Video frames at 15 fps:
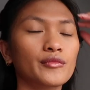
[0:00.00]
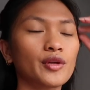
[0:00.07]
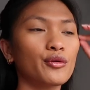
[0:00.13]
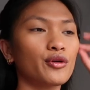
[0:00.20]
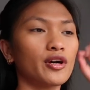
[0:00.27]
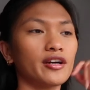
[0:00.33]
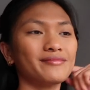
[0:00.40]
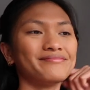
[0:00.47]

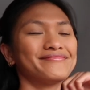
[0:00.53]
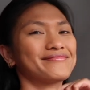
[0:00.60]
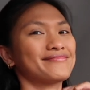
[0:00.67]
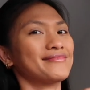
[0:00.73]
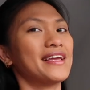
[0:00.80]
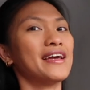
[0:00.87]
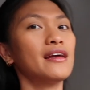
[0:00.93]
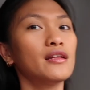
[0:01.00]
Okay.
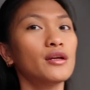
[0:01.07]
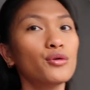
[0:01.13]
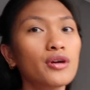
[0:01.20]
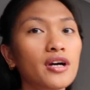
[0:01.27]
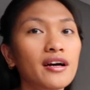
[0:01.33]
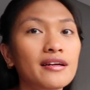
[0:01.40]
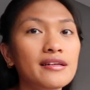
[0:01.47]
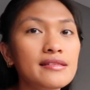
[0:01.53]
Hello
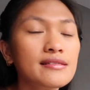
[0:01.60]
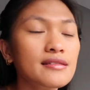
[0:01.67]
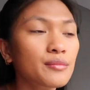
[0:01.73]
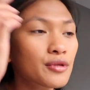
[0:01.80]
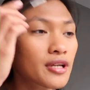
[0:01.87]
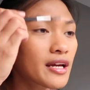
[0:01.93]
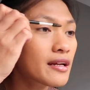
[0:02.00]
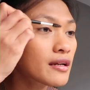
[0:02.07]
guys,
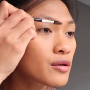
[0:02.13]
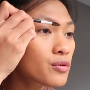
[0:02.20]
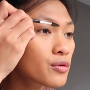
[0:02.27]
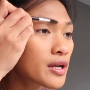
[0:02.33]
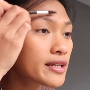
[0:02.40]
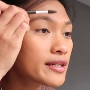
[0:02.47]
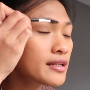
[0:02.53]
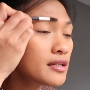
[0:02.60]
I'm getting
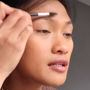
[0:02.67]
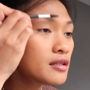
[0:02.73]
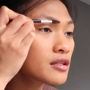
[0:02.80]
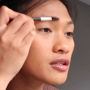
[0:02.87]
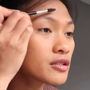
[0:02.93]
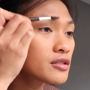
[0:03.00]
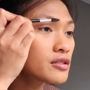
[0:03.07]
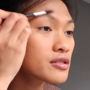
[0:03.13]
ready
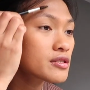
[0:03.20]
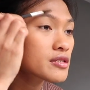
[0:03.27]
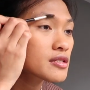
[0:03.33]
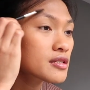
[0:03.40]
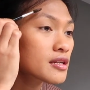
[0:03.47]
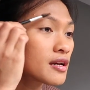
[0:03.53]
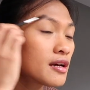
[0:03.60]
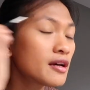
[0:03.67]
because